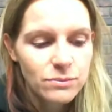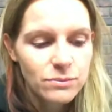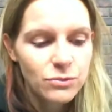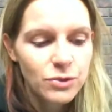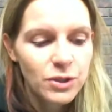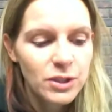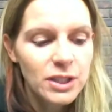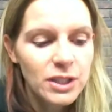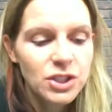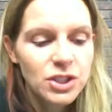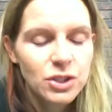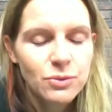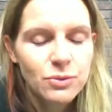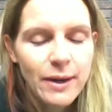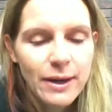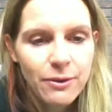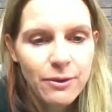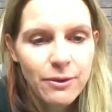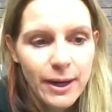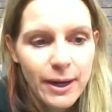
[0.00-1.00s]
really just
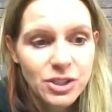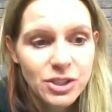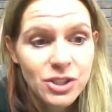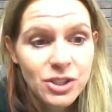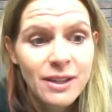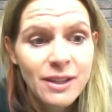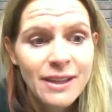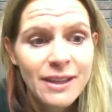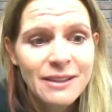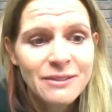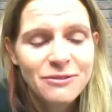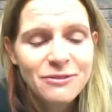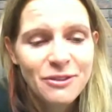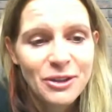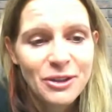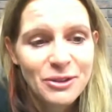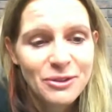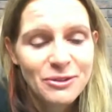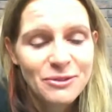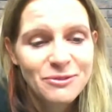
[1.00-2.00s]
recreationally
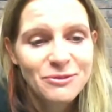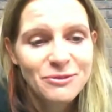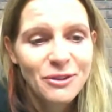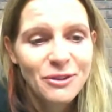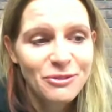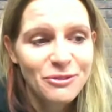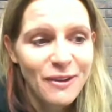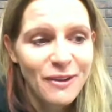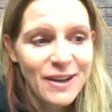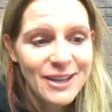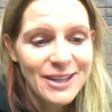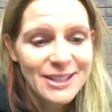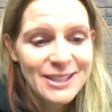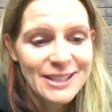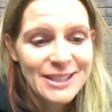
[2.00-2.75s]
for fun,